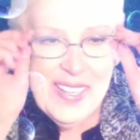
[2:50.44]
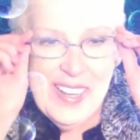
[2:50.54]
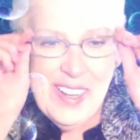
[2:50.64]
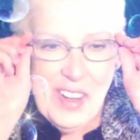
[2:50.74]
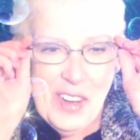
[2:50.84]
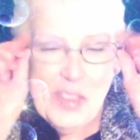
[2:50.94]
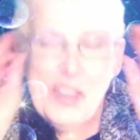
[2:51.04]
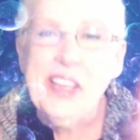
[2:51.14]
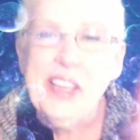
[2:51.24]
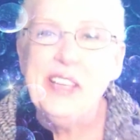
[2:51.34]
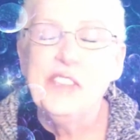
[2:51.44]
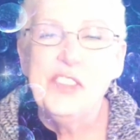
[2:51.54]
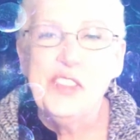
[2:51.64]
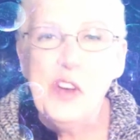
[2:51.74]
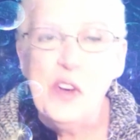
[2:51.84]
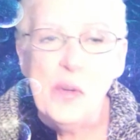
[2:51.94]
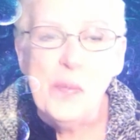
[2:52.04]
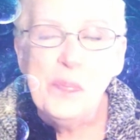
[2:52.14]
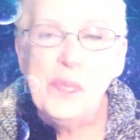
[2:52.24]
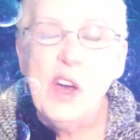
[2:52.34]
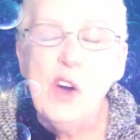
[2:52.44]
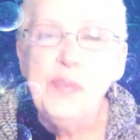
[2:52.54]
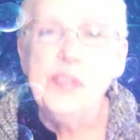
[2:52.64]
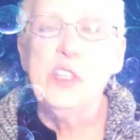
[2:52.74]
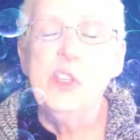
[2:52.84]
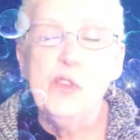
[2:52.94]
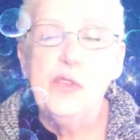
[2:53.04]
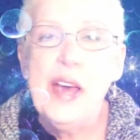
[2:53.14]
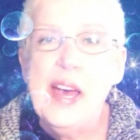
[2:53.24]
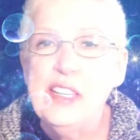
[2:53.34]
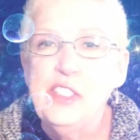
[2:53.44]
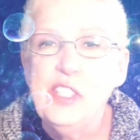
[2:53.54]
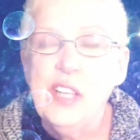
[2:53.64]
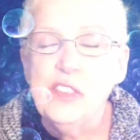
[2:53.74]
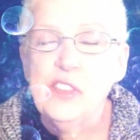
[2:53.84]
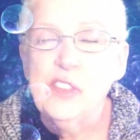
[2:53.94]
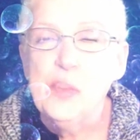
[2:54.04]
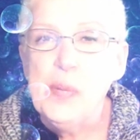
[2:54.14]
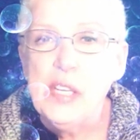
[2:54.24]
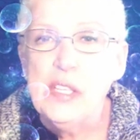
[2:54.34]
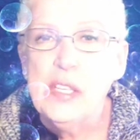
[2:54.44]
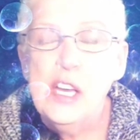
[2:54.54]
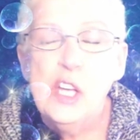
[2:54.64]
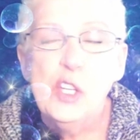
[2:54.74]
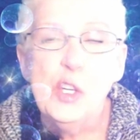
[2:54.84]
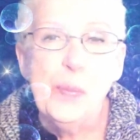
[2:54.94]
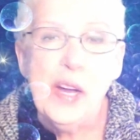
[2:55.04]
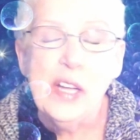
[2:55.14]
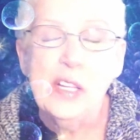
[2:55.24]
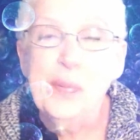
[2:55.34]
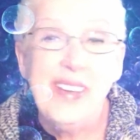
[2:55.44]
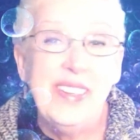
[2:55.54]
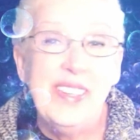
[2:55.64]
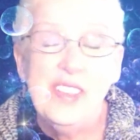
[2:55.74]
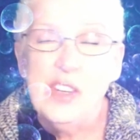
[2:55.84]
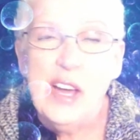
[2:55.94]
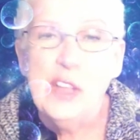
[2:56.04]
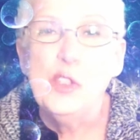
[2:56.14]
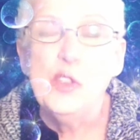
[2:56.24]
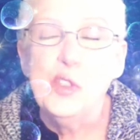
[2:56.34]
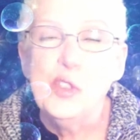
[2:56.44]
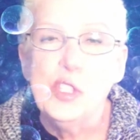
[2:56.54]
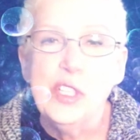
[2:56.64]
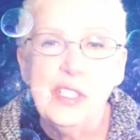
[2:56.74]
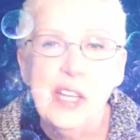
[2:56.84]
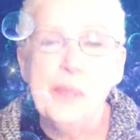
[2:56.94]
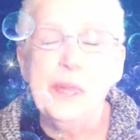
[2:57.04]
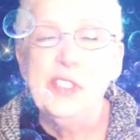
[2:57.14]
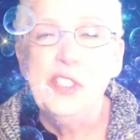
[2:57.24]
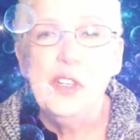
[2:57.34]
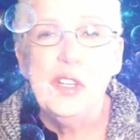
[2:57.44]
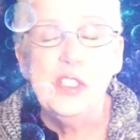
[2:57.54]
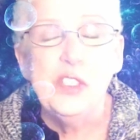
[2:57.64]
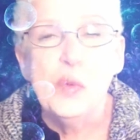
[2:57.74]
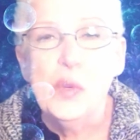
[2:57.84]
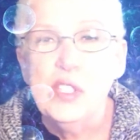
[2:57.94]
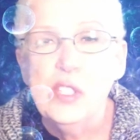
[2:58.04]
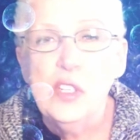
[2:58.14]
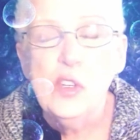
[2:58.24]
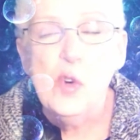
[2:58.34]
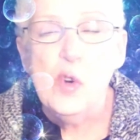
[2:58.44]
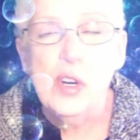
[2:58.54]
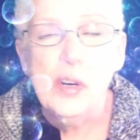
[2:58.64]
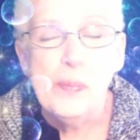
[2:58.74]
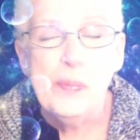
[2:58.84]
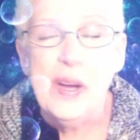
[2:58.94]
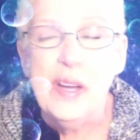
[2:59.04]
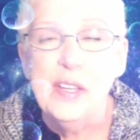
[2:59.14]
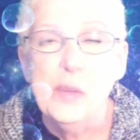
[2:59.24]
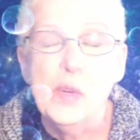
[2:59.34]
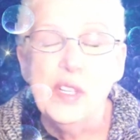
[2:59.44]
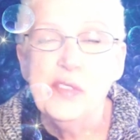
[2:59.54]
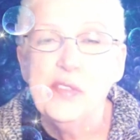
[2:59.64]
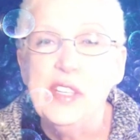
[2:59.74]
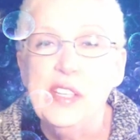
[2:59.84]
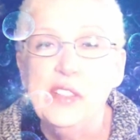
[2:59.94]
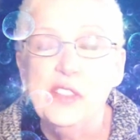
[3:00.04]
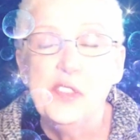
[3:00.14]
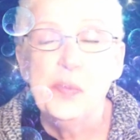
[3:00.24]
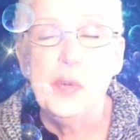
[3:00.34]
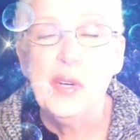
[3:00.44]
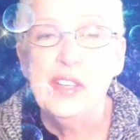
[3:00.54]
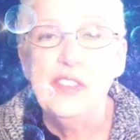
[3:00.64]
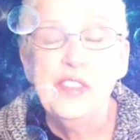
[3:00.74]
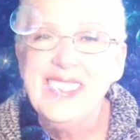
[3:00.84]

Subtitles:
All right, so hopefully you've had a chance to pick your pile by either how you usually tap into your intuition or by one of the sprays.